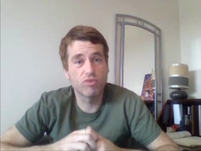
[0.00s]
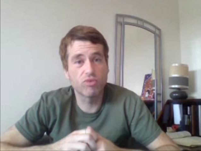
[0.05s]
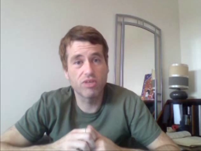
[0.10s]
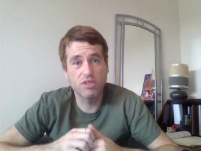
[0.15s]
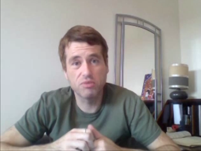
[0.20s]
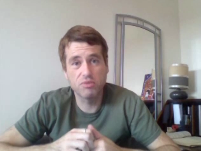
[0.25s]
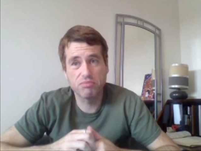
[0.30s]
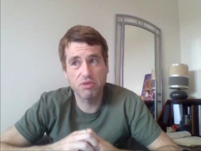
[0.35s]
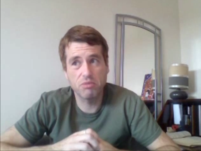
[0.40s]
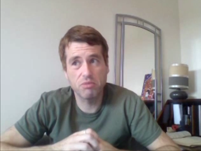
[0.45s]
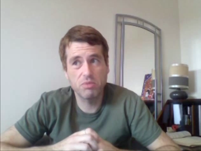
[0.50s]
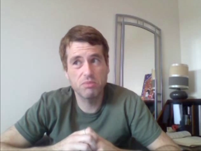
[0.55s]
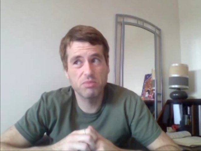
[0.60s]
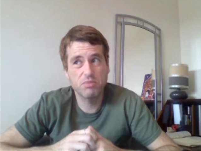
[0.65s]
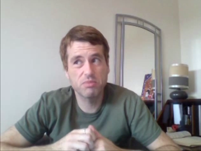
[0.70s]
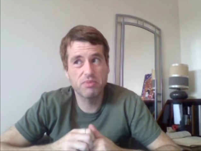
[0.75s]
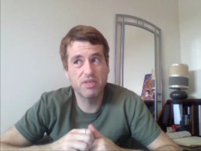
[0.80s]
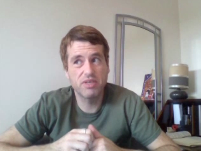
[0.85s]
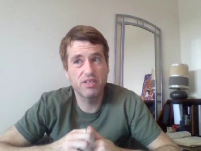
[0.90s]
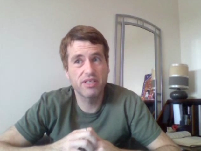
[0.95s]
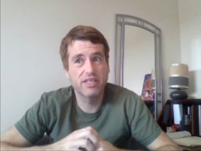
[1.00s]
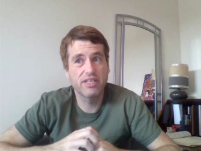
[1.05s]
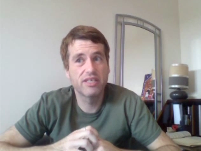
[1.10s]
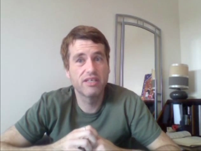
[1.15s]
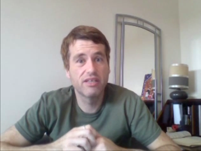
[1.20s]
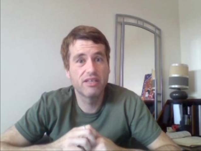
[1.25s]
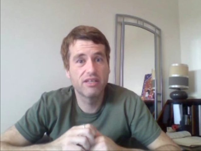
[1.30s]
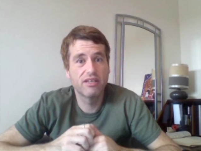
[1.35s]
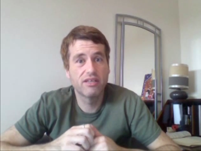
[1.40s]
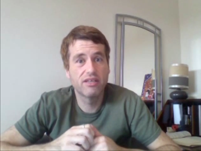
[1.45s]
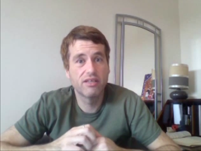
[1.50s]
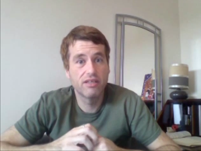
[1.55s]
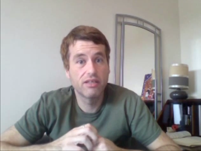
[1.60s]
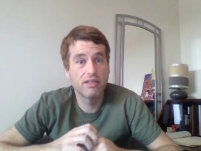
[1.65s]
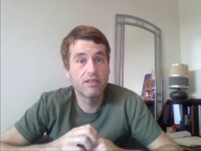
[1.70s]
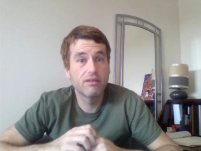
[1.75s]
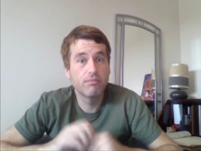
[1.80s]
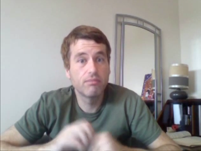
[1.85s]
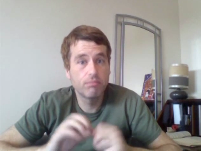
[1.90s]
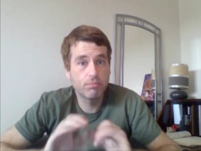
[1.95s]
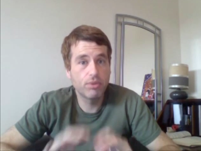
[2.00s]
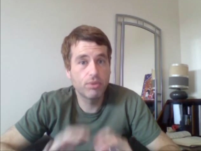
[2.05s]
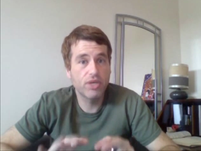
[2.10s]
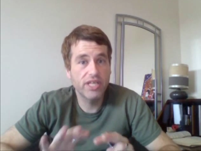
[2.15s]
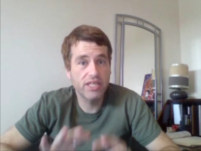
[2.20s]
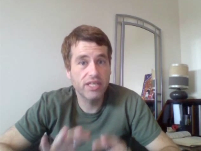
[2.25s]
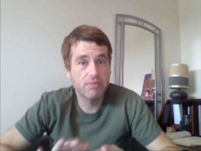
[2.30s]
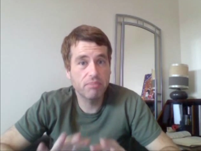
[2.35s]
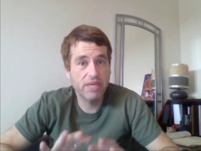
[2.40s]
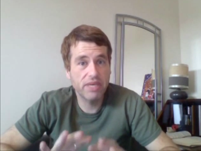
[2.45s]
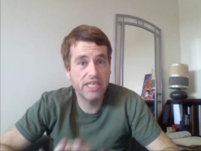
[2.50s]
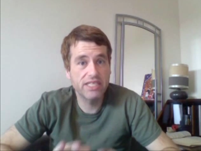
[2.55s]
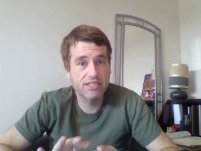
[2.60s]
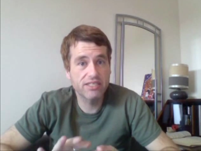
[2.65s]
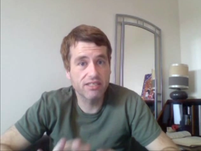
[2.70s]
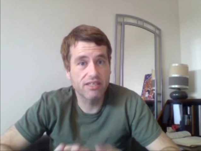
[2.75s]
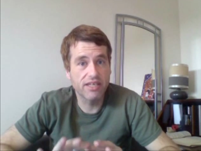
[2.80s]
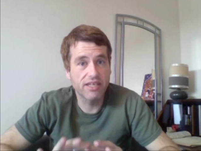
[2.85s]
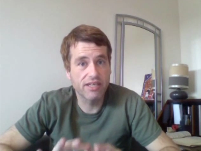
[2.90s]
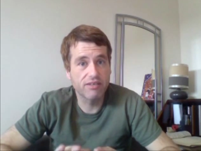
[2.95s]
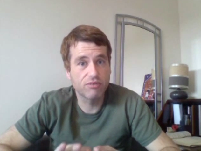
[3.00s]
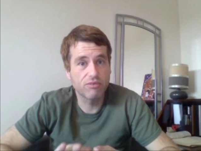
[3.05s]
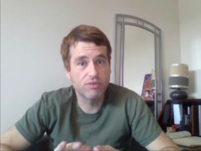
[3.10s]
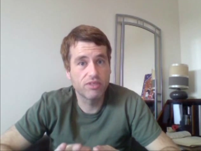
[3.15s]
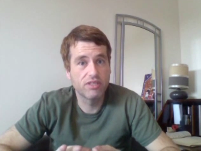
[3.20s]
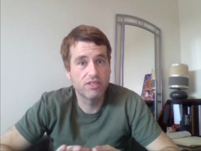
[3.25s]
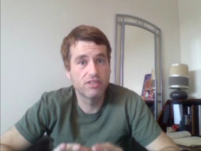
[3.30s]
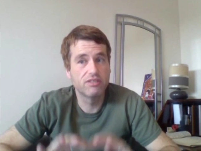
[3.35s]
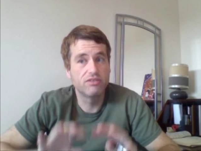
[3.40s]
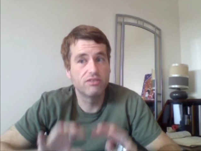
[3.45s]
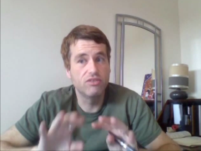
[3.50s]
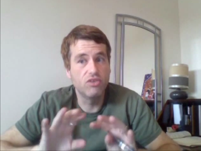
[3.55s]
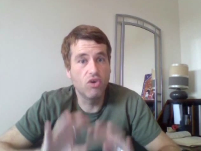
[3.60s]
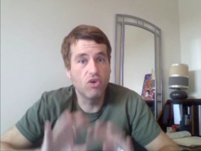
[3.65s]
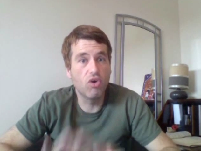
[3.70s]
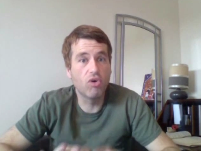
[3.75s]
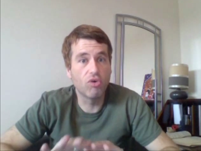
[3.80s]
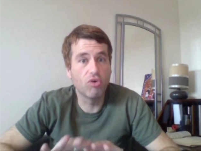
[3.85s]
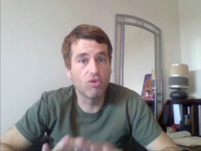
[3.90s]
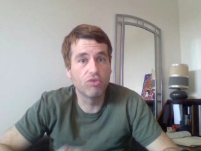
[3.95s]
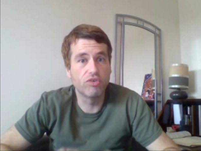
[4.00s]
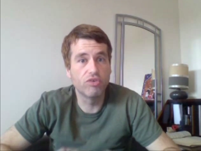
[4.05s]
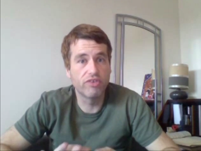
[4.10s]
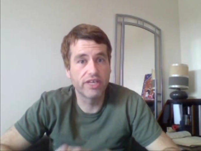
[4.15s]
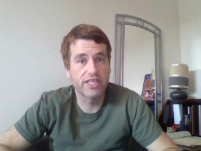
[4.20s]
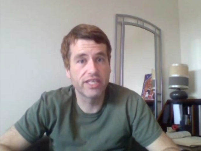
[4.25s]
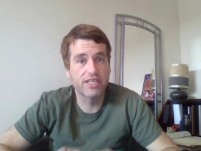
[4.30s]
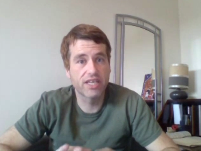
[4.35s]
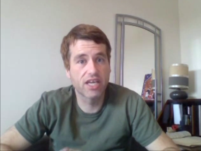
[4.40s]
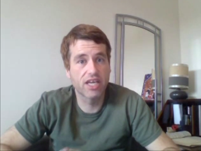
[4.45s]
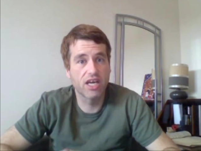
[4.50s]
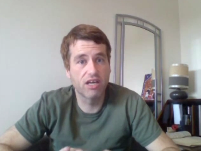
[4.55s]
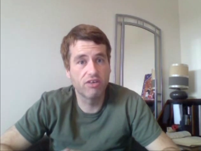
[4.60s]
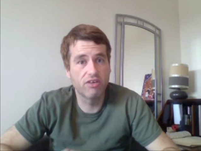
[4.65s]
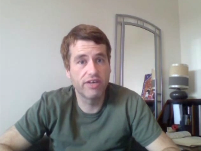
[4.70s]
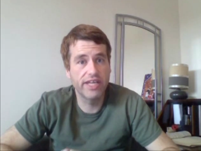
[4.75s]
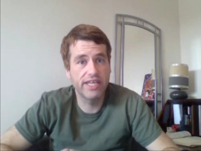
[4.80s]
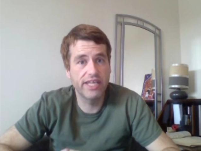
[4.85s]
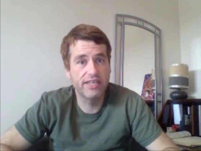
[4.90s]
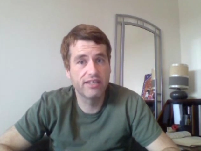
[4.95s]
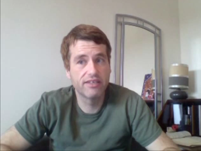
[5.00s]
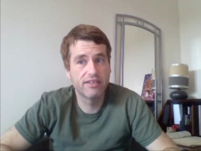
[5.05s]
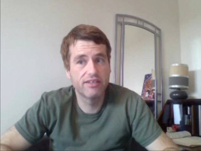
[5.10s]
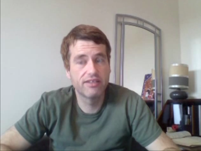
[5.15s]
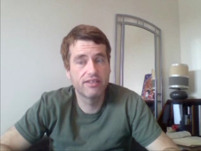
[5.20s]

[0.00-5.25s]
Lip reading: all those problems by putting the pizza down, not ordering the curry,